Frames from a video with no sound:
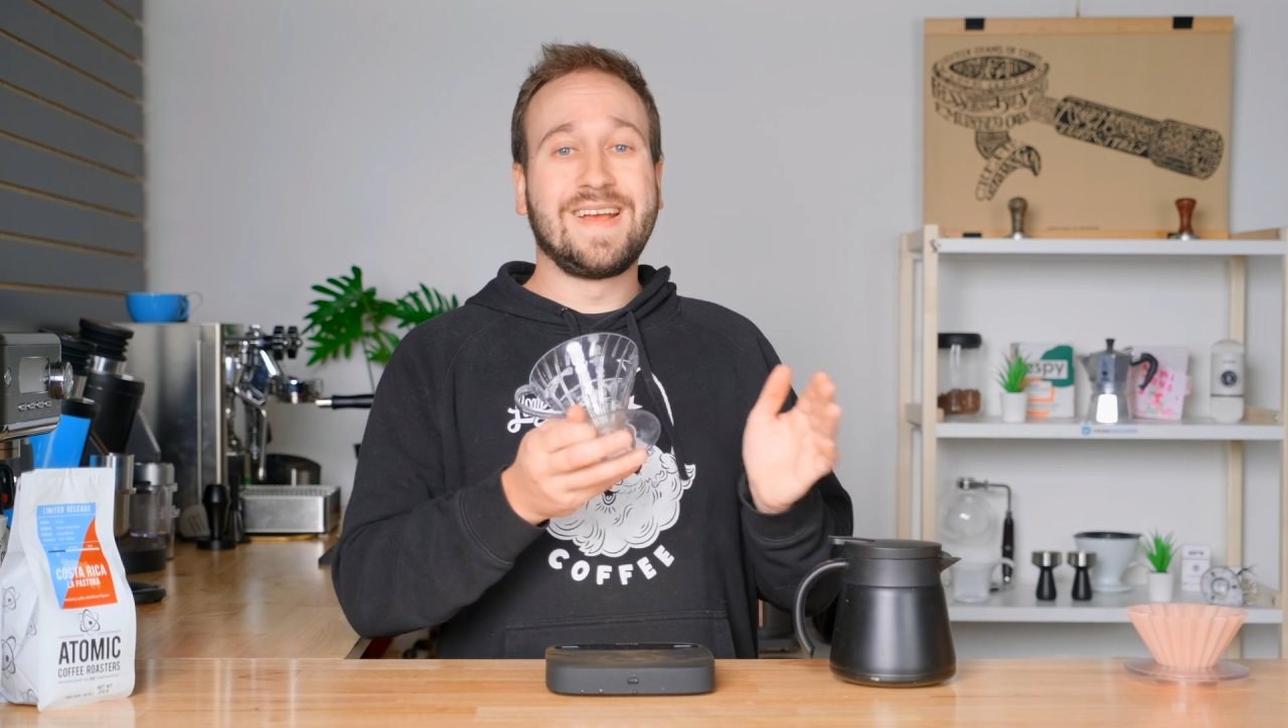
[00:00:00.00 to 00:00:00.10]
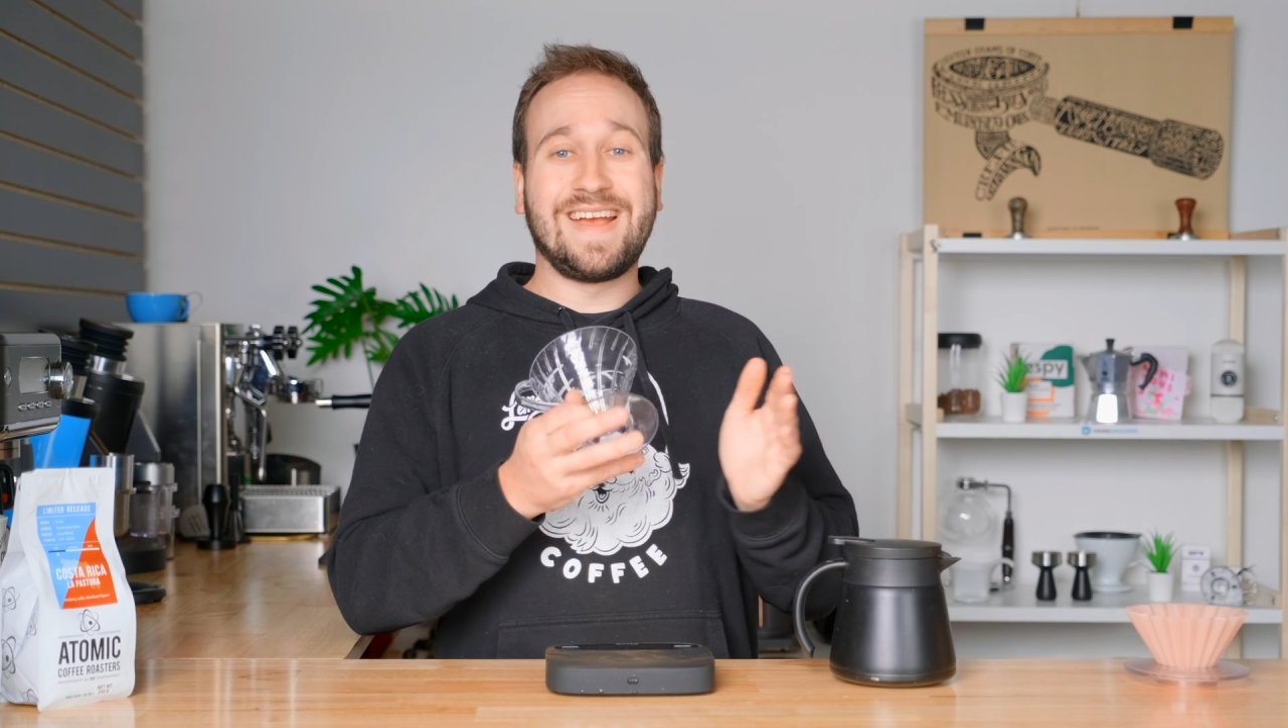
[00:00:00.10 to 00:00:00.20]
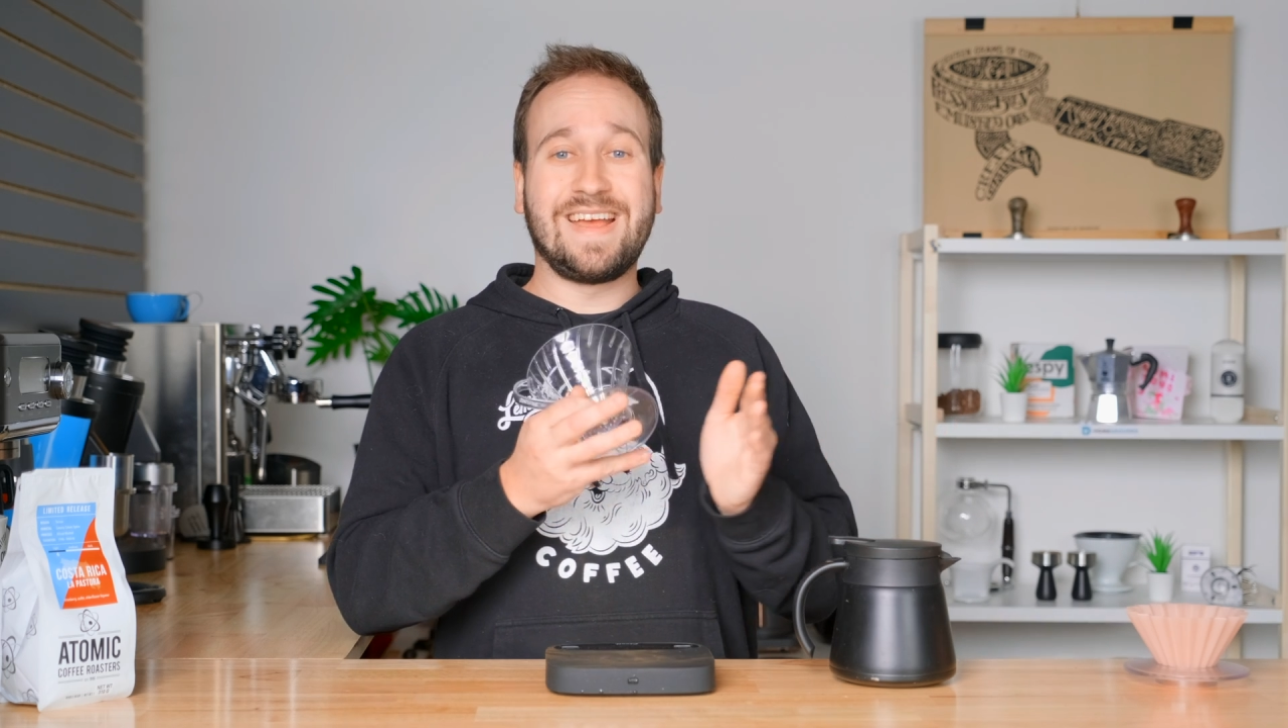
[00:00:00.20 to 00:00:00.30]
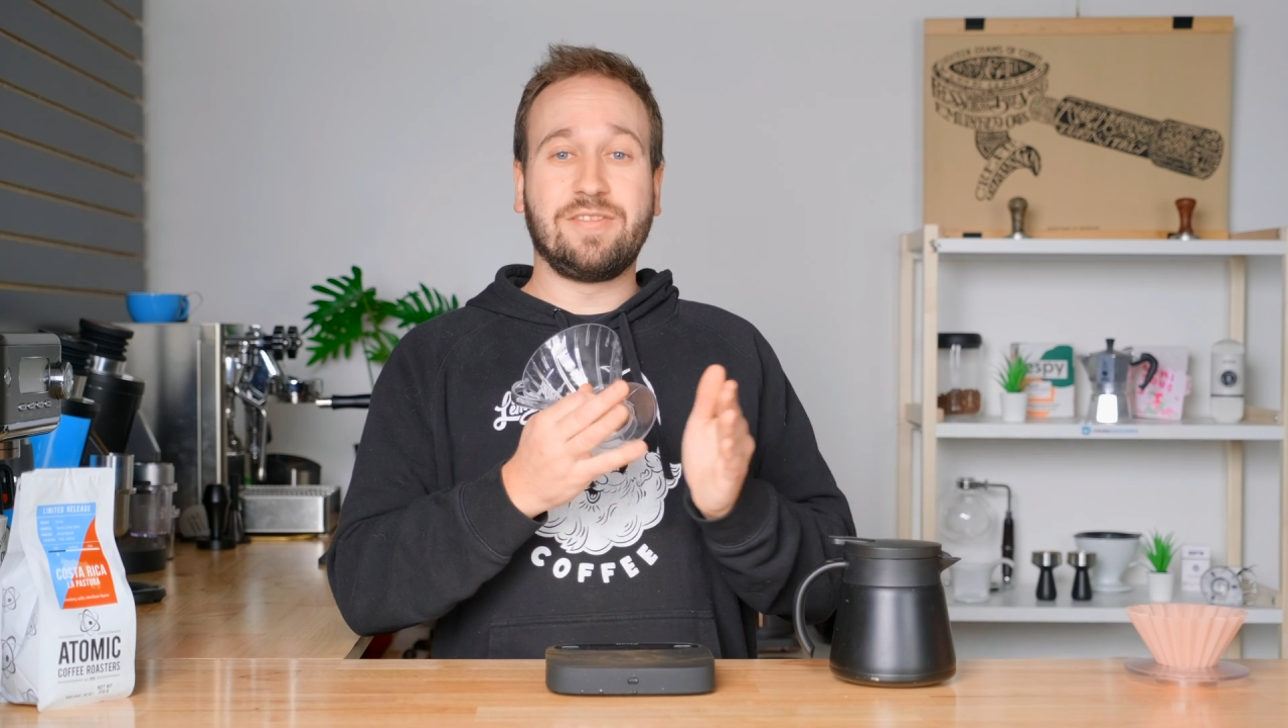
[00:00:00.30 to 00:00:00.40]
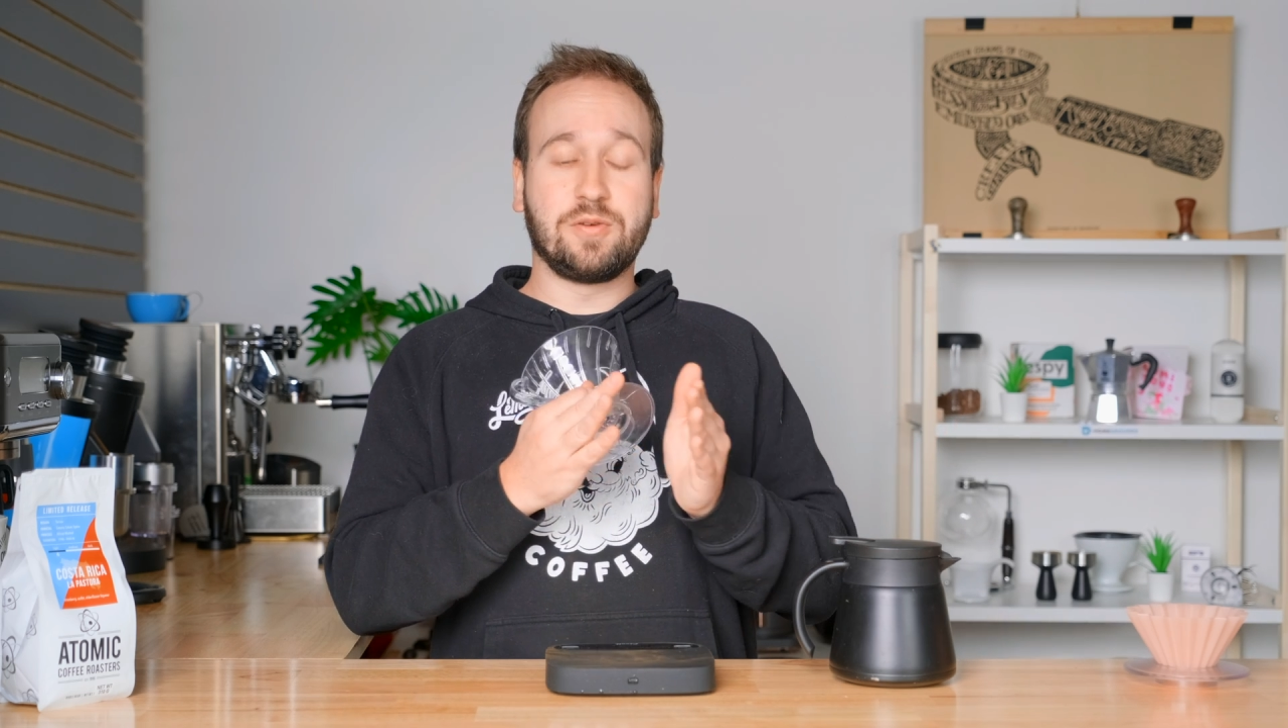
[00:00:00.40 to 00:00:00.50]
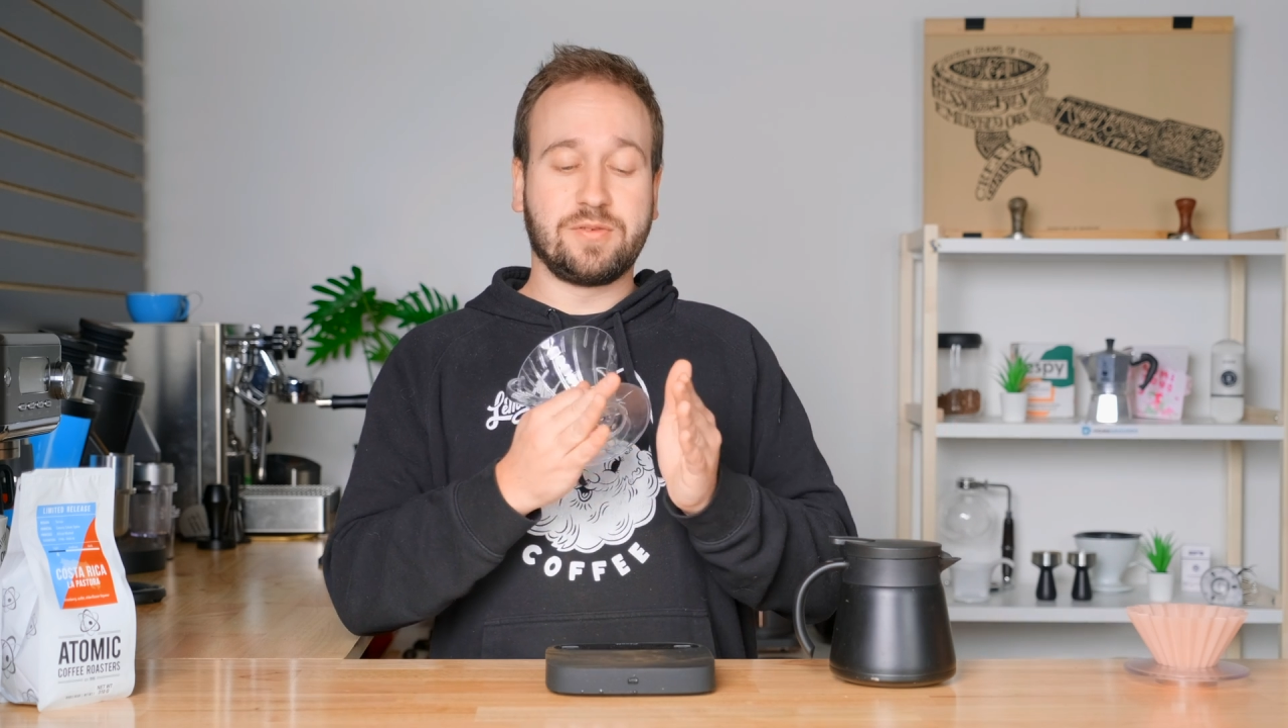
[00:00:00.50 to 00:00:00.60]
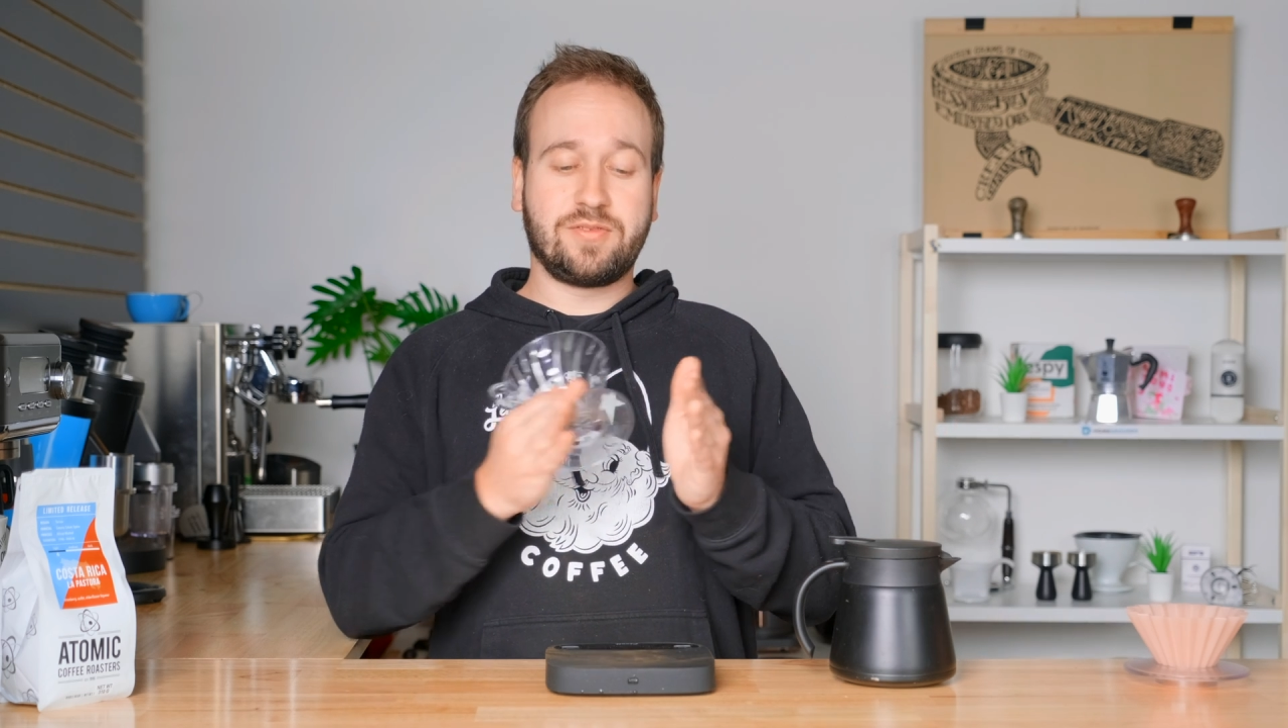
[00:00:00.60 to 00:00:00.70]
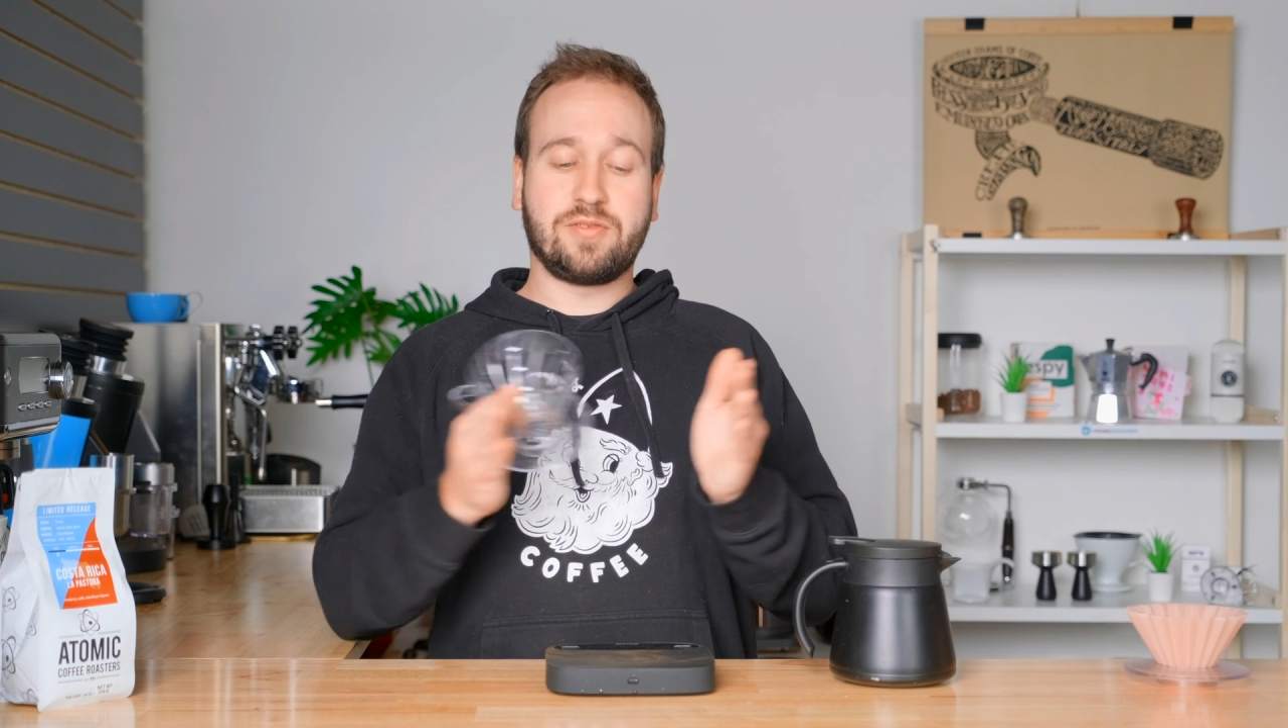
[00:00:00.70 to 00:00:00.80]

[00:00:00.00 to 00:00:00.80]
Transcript: and those